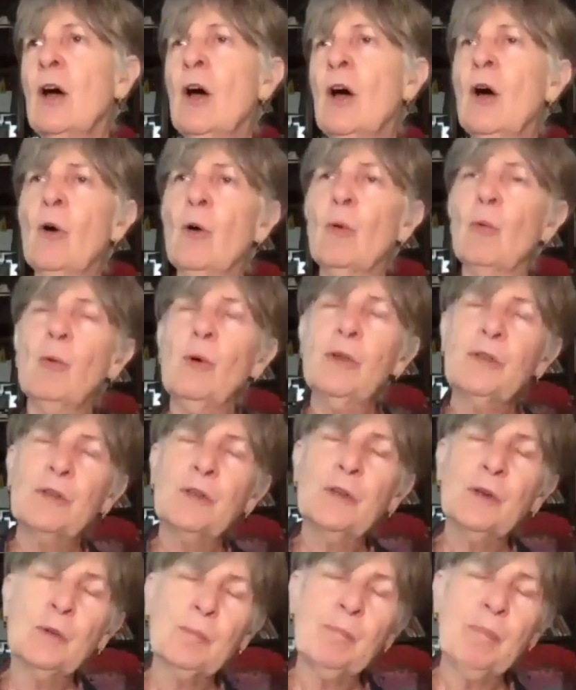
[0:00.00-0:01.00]
with
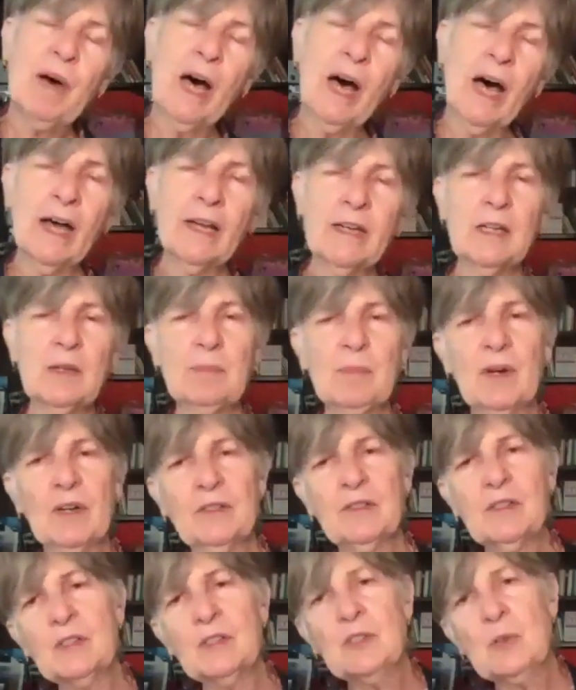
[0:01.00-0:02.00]
your body
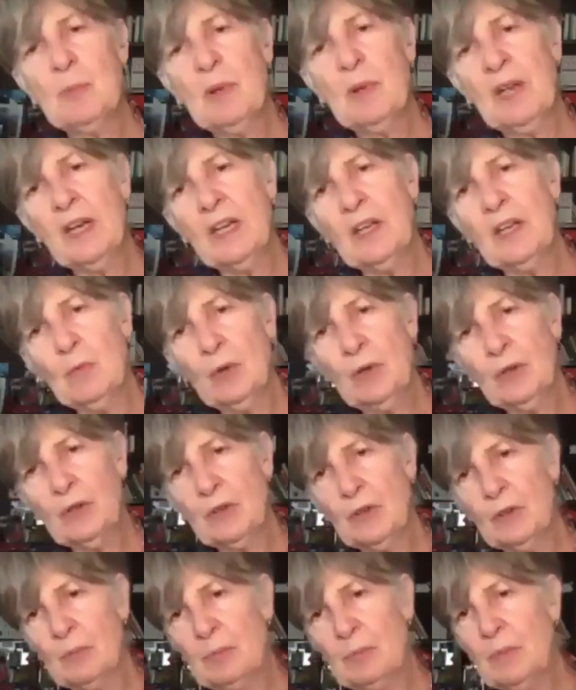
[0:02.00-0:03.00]
participating with
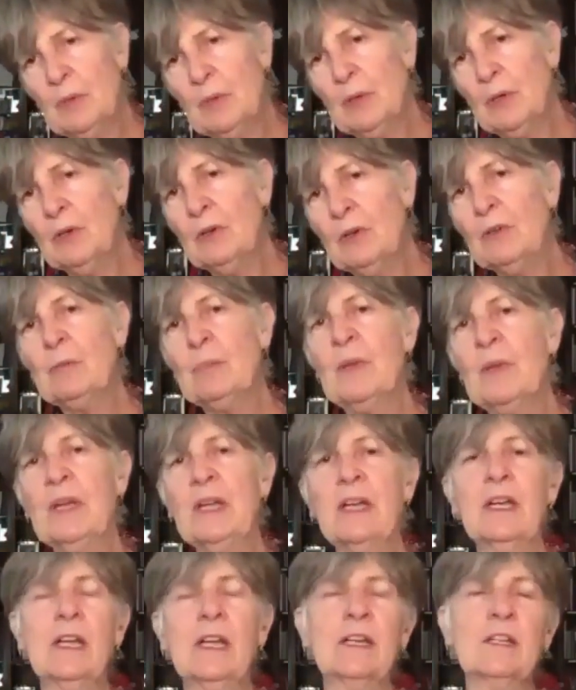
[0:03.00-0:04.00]
your
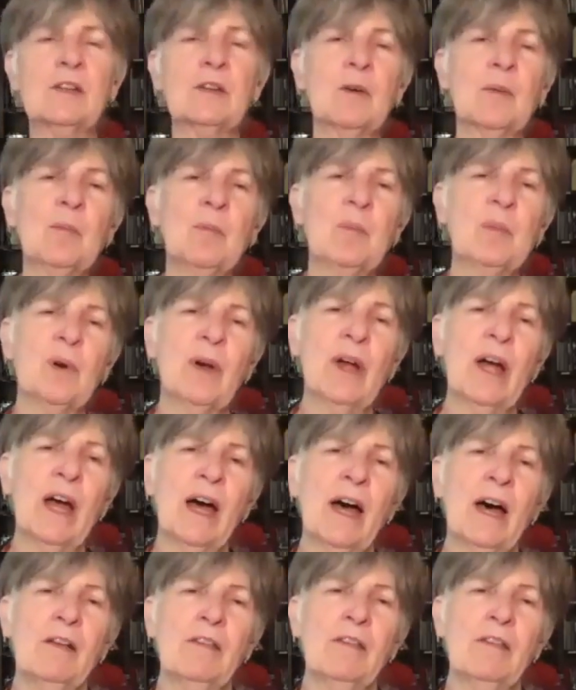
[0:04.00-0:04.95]
movement and your breath.